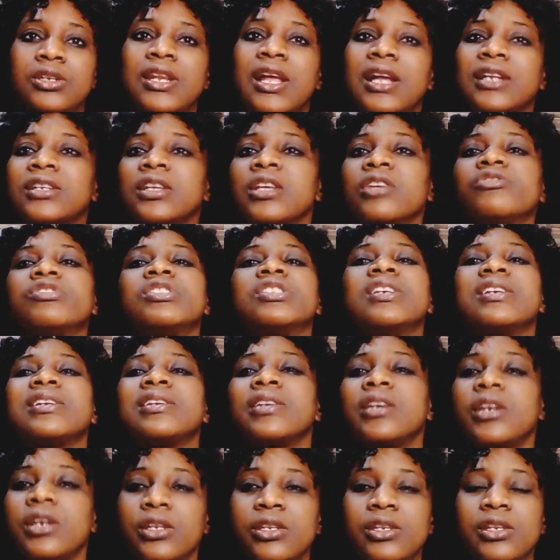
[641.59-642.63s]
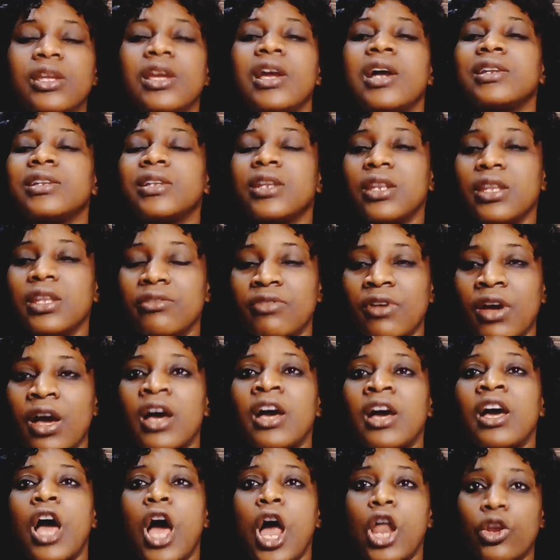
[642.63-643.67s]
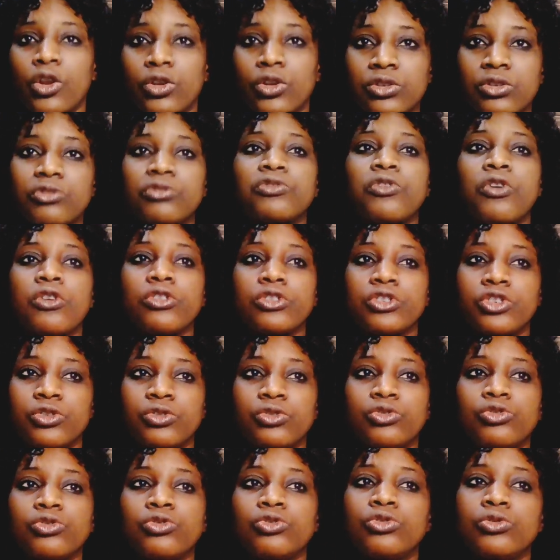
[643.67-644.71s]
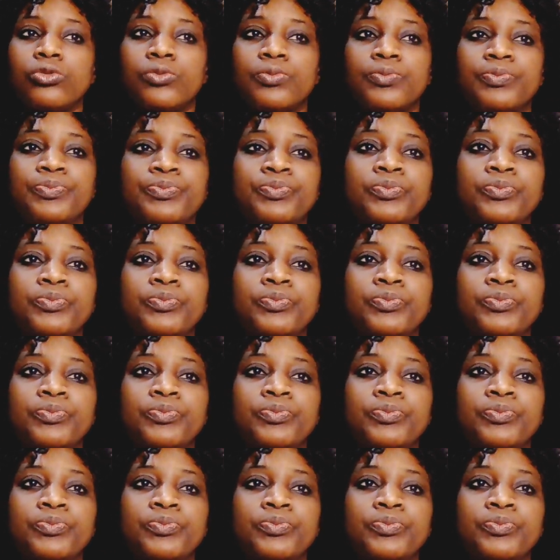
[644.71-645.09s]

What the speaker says: That gives the kidney and the liver a lot of function to do.